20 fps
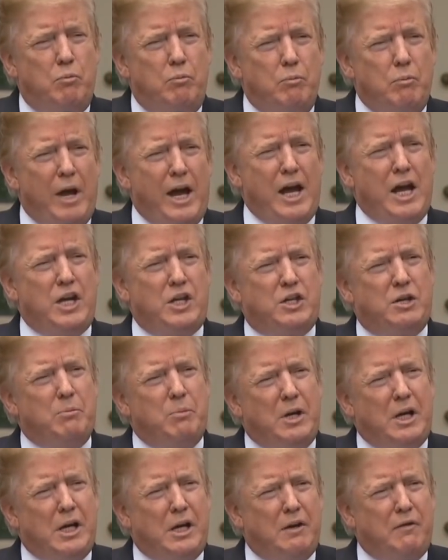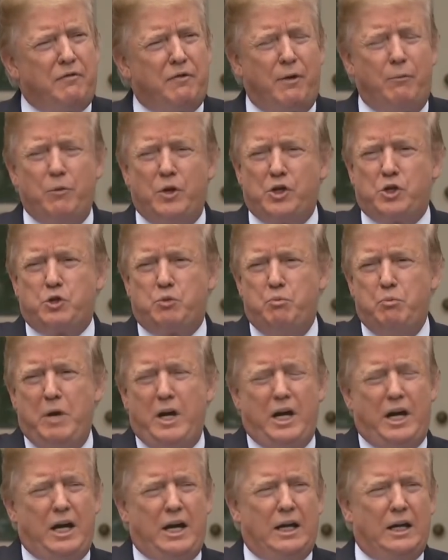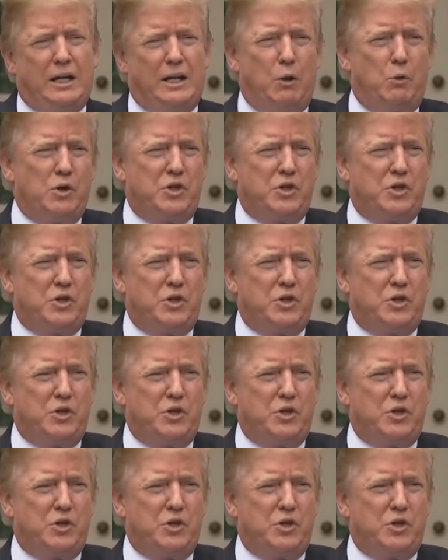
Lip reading: made to me from this meeting that